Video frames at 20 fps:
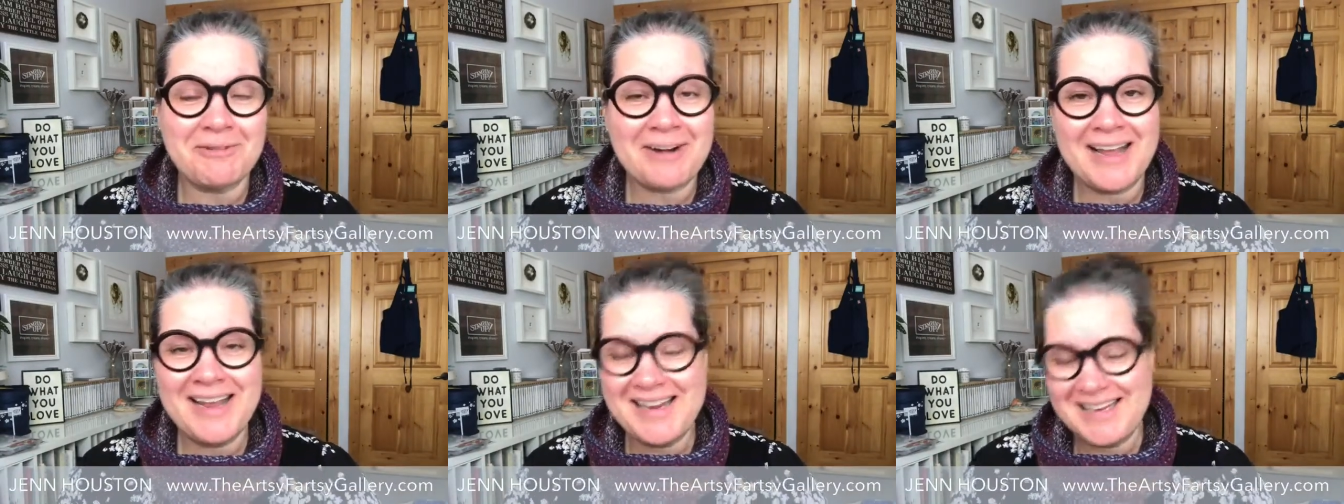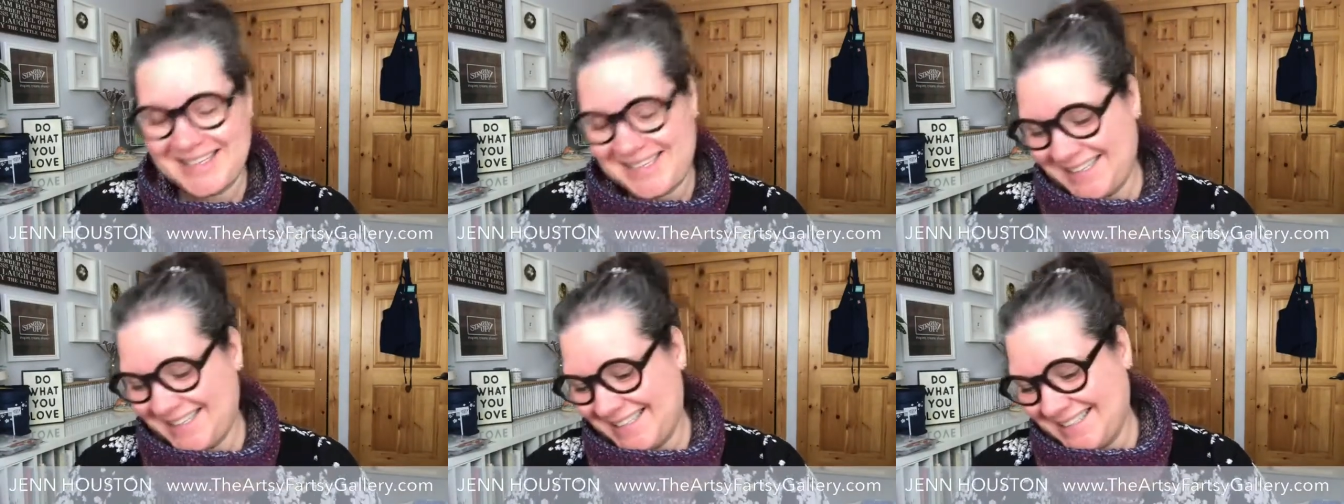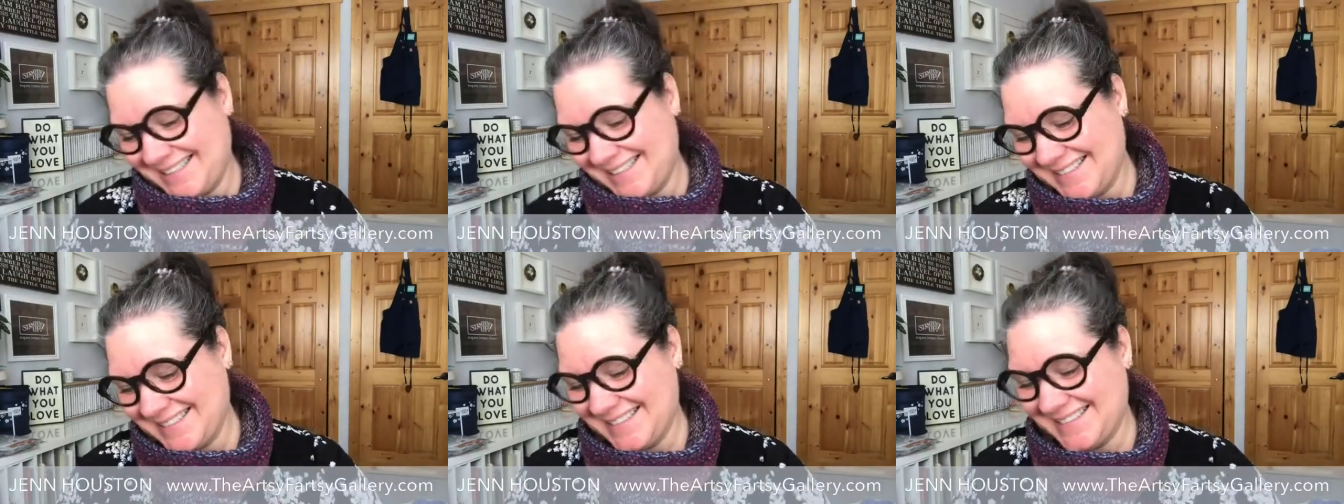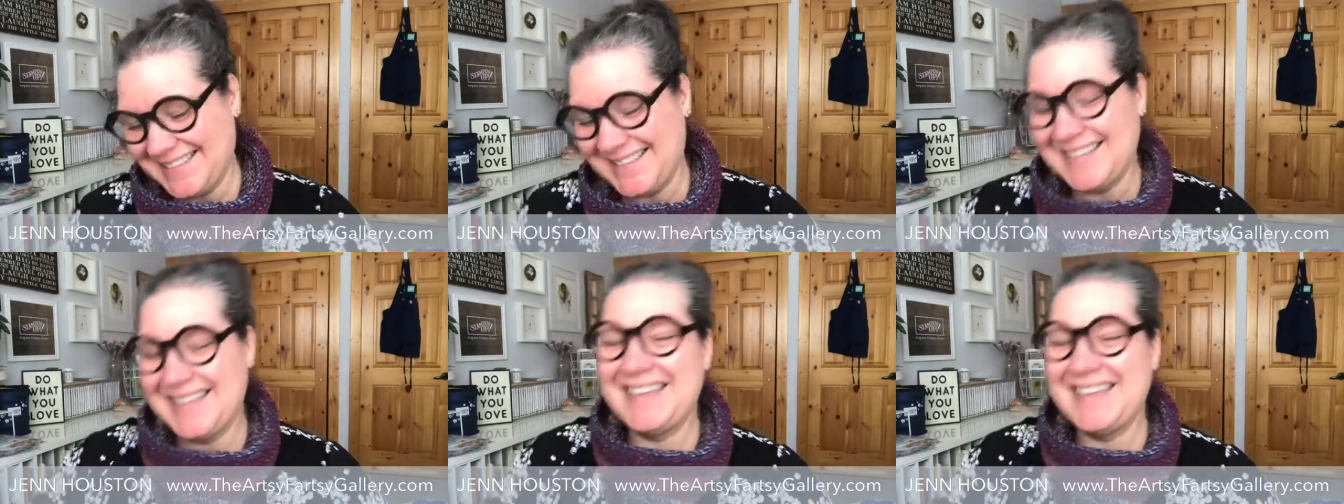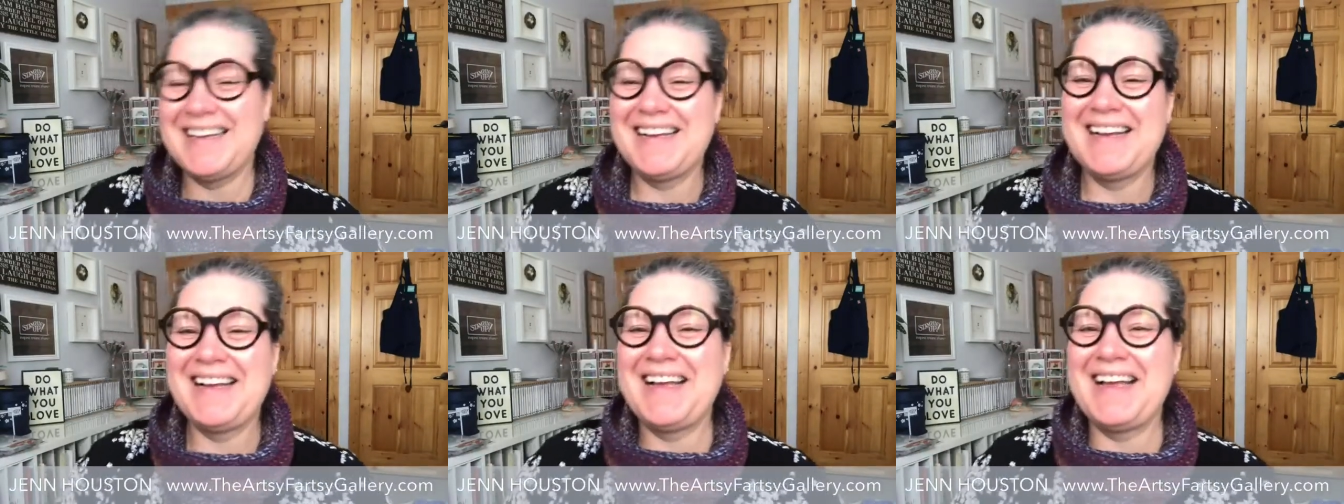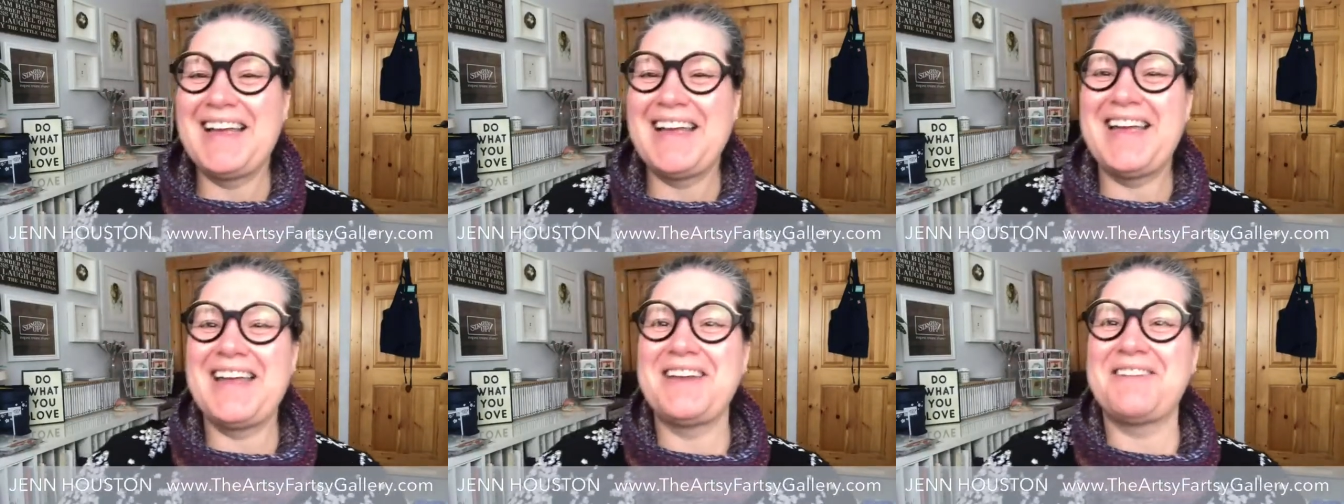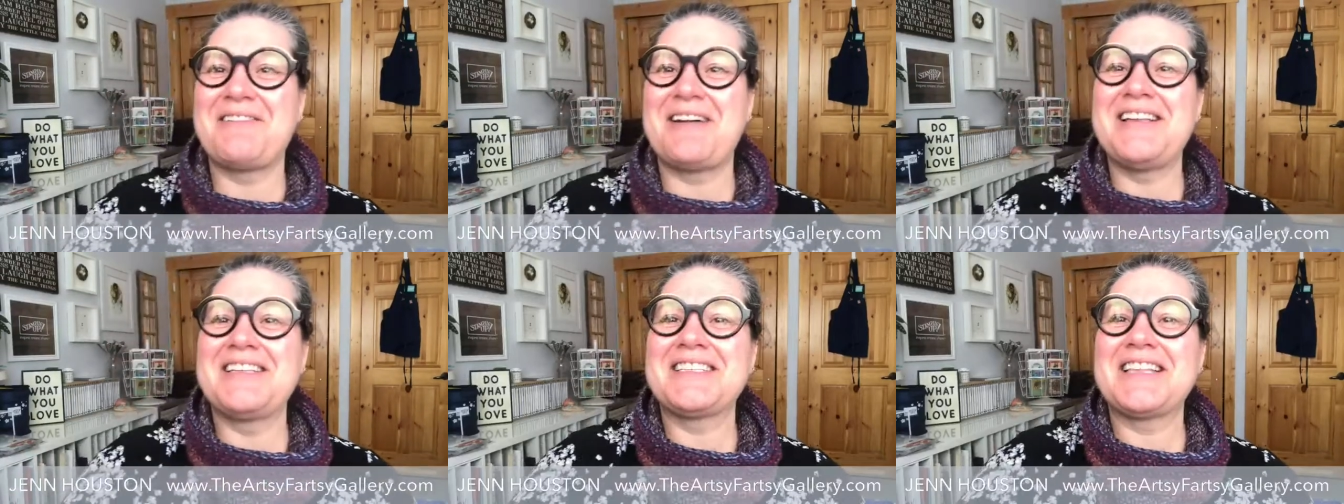right?
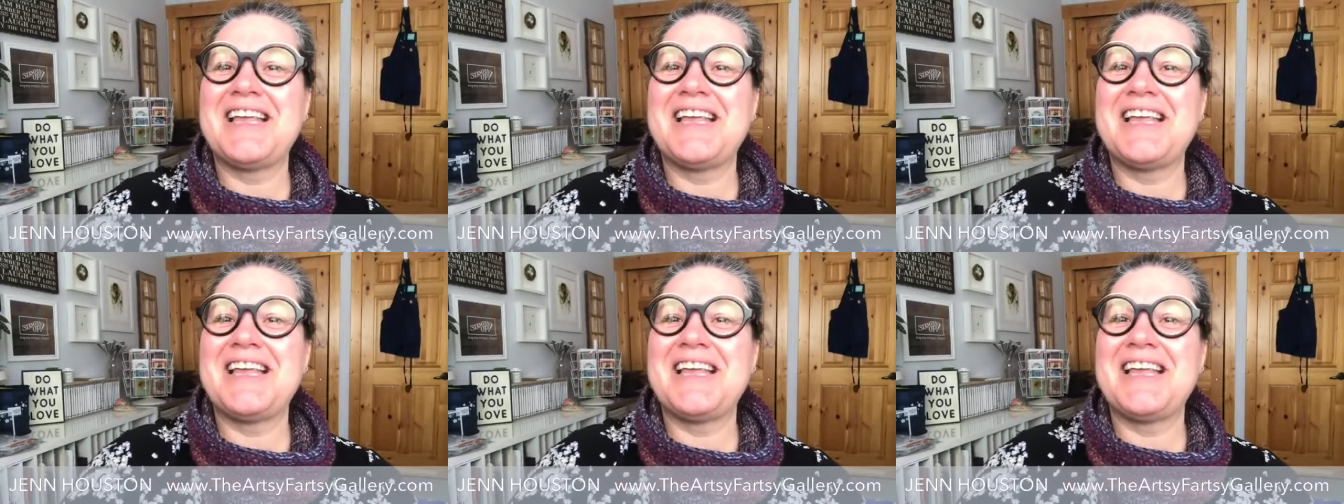Anyways,